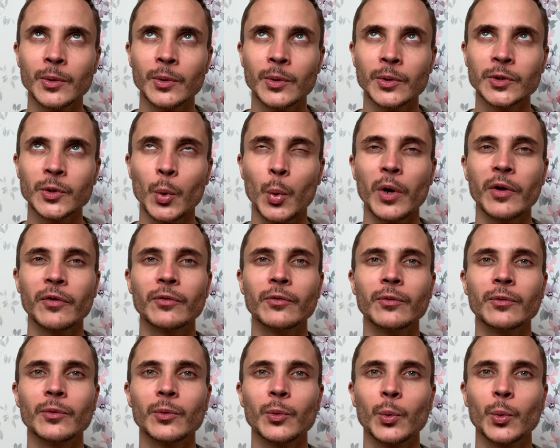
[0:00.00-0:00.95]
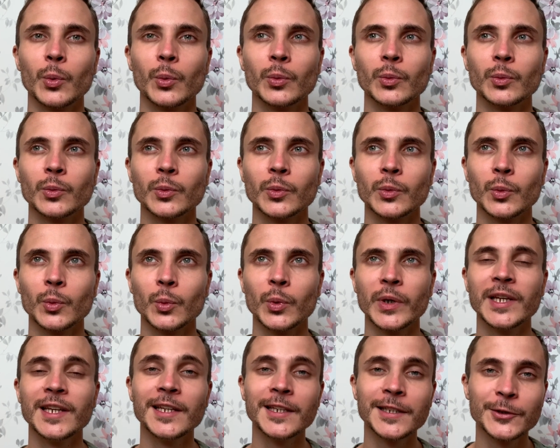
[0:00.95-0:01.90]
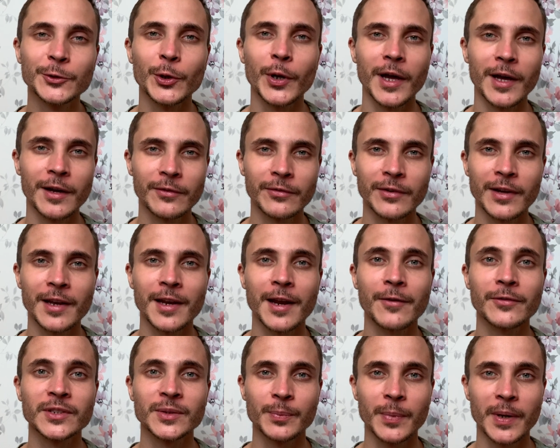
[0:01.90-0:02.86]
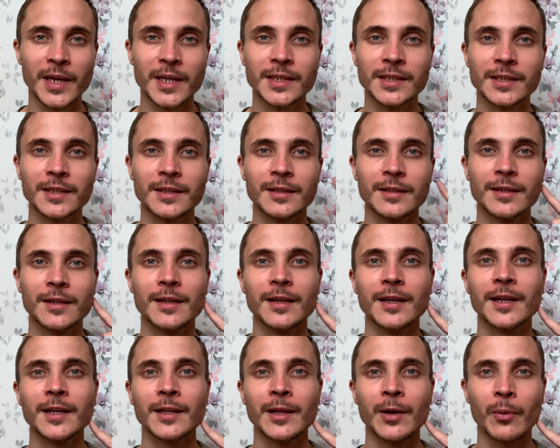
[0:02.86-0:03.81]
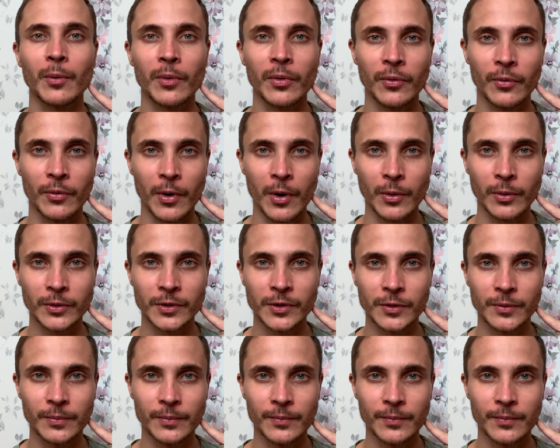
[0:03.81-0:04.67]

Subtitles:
So we need to have enough space in our throat.